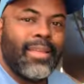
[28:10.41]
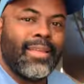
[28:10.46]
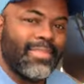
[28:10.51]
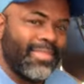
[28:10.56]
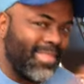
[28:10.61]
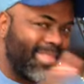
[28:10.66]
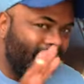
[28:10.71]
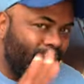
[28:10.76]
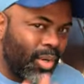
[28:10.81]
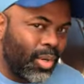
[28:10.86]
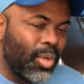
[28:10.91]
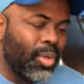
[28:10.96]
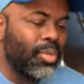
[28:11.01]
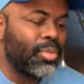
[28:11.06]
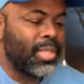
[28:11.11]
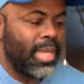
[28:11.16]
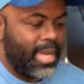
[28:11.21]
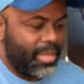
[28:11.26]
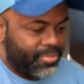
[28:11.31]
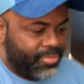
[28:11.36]

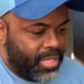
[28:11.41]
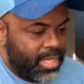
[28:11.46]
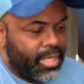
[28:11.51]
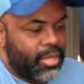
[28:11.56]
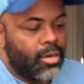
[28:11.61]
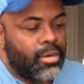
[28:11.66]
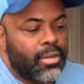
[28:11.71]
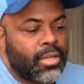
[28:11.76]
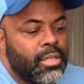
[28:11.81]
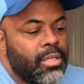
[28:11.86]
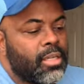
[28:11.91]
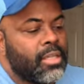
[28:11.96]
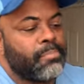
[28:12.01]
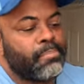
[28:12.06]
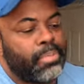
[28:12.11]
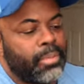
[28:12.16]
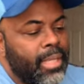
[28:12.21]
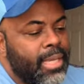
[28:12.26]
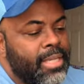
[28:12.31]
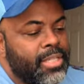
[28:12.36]
Those I think are good
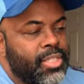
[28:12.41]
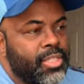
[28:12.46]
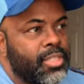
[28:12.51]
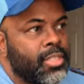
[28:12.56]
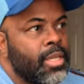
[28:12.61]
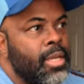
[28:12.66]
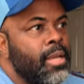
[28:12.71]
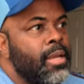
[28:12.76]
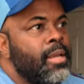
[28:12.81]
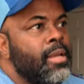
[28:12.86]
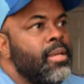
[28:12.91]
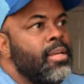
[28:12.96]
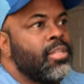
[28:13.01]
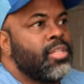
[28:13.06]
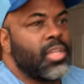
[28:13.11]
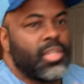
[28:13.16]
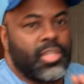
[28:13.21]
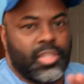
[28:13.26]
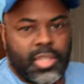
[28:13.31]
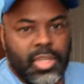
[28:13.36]
places
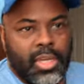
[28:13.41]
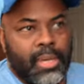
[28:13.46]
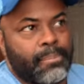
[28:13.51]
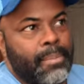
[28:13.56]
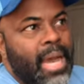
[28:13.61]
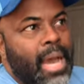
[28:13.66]
to tip.